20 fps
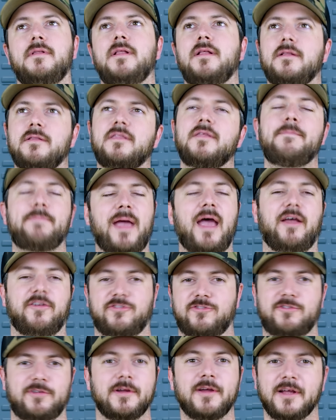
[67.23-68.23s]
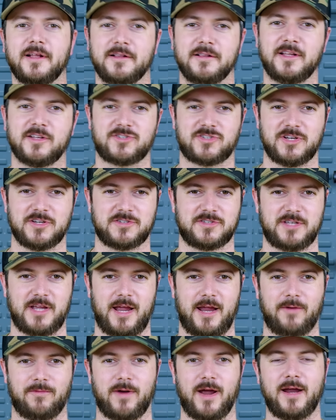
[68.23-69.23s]
the best let's just
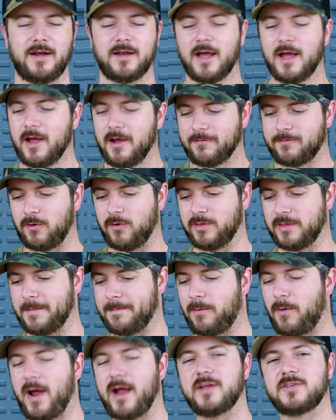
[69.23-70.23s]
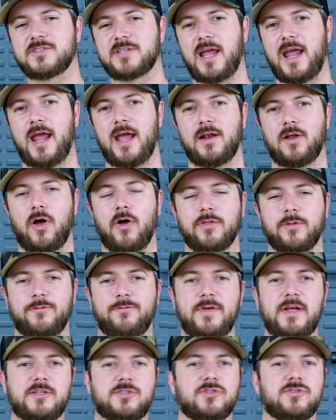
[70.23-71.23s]
say, right? For the price and all the
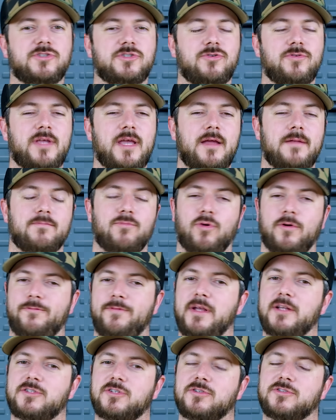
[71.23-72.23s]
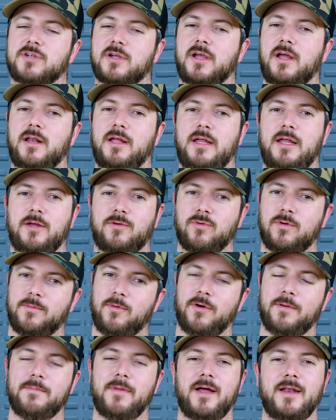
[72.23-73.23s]
features you get, more features are gonna equal
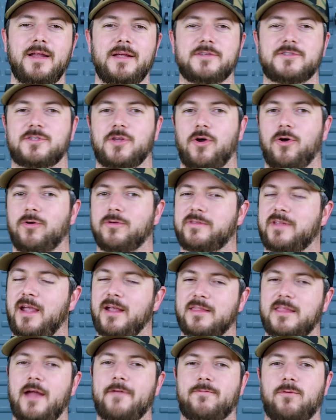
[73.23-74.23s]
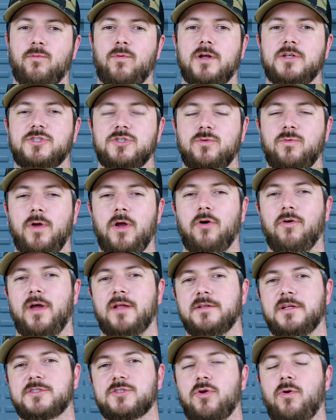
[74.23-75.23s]
more money, so take that for what you will.
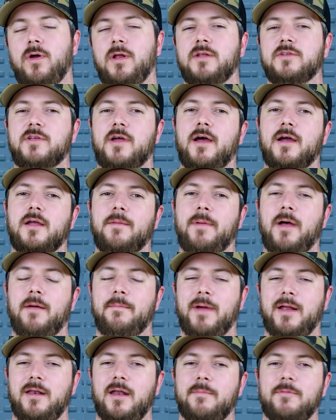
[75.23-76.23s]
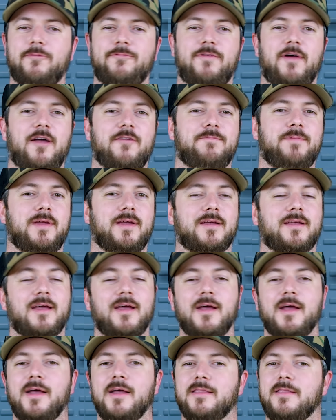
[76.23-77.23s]
And let's go ahead and talk about my number five pick,
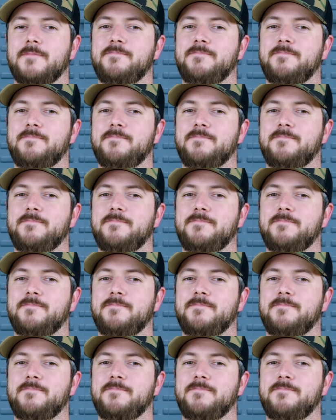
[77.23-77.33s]
the